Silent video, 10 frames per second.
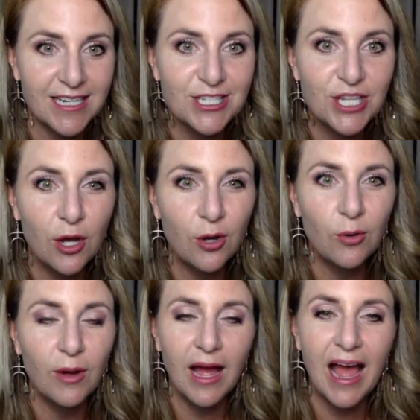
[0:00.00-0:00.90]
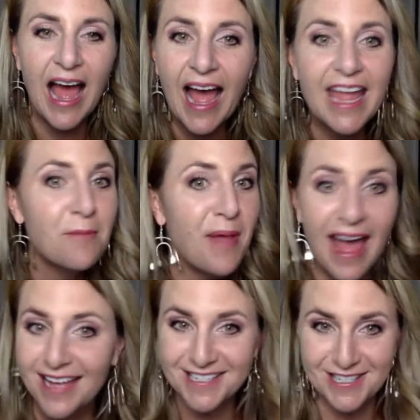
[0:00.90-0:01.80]
So I am
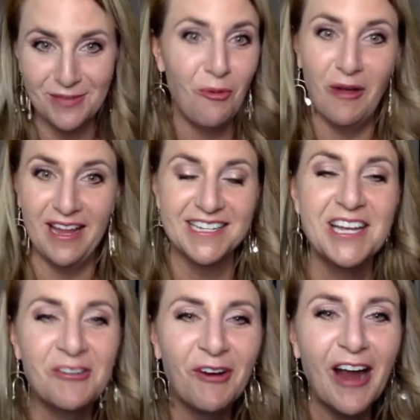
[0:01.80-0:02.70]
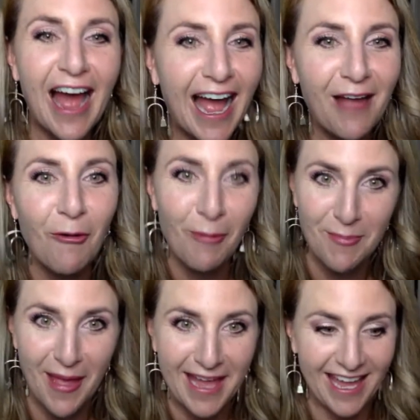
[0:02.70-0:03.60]
past the point where I will be
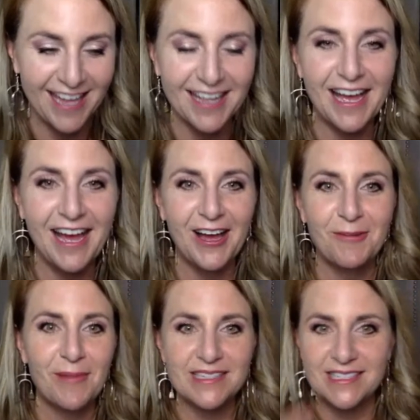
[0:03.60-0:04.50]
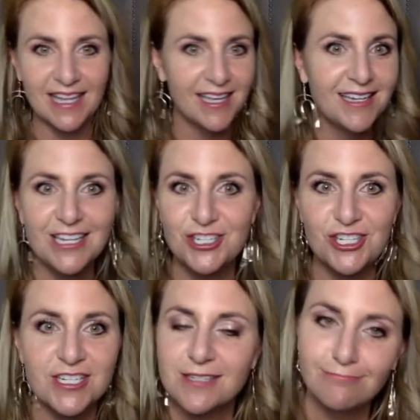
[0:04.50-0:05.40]
baking. Um, my skin is
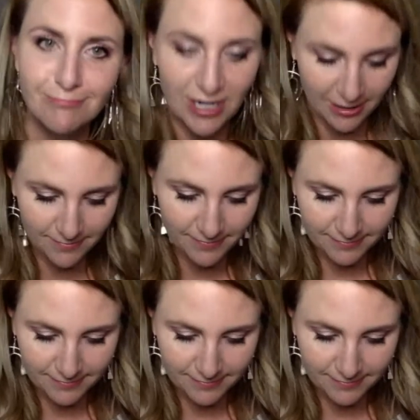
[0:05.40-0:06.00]
just, you know,